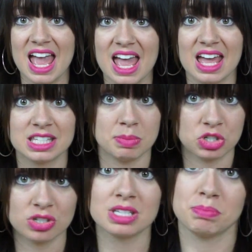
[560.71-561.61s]
and
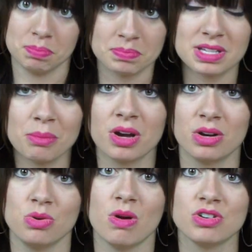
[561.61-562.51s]
especially someone
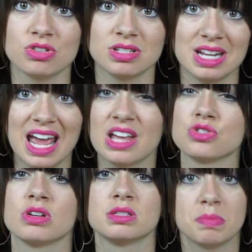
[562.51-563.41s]
who understands
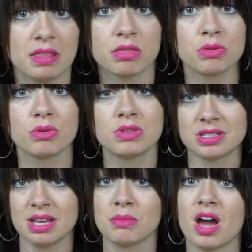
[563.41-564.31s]
or has been through the
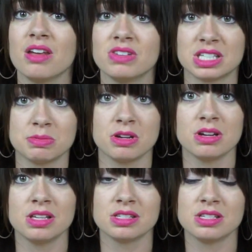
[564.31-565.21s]
same kind of
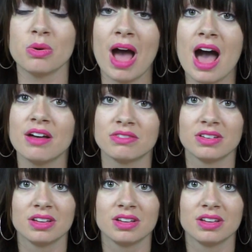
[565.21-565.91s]
experience you have.